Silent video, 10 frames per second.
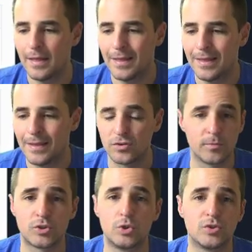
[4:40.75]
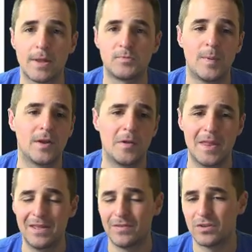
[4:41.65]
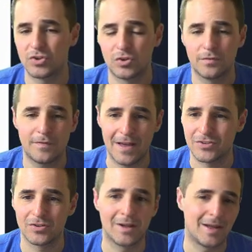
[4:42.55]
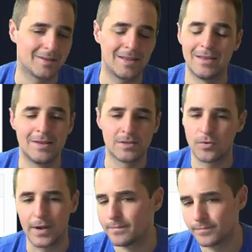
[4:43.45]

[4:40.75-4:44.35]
He's almost 2 steps better, and then even the faster guy, he's great.